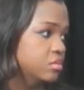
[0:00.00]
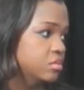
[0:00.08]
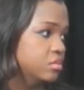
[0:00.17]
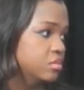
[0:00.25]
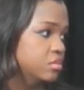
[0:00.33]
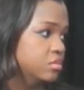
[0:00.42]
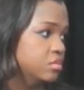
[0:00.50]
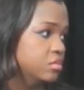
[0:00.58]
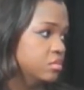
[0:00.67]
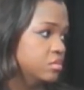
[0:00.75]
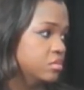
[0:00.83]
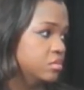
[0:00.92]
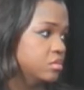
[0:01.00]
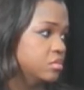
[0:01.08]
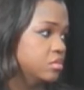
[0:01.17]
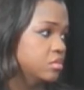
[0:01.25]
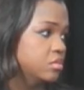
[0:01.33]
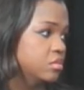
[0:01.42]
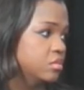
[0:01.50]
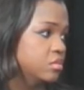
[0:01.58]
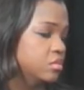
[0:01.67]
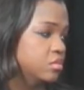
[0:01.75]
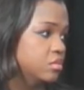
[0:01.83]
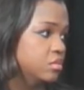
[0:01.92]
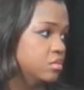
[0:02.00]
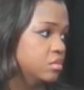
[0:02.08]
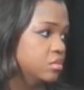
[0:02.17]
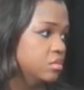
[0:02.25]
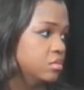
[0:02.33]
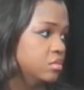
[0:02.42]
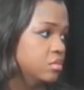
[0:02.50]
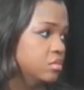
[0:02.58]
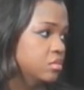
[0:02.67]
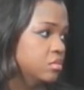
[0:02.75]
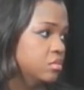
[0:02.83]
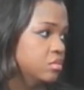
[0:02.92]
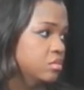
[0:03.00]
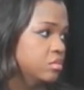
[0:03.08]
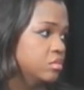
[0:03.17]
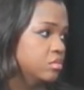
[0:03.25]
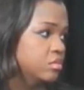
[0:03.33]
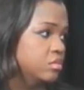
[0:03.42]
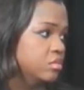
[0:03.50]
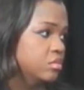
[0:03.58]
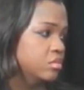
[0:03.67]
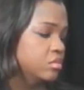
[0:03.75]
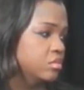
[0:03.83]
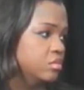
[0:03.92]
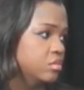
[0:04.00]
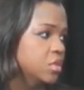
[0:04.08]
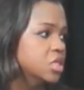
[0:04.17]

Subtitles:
[no speech]